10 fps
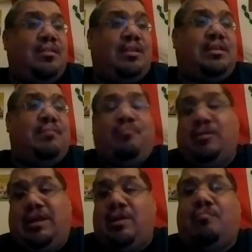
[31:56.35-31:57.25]

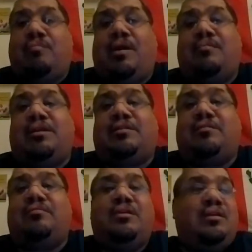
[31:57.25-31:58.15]
Vallejo probably
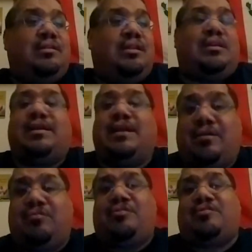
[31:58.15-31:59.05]
too, the
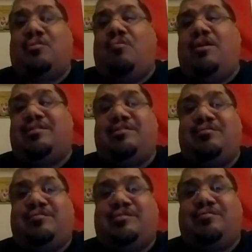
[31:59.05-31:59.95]
Chicanos used to wear the
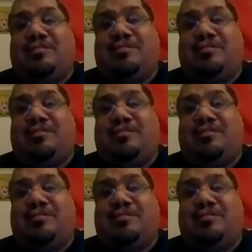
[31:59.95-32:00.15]
zoot suits, the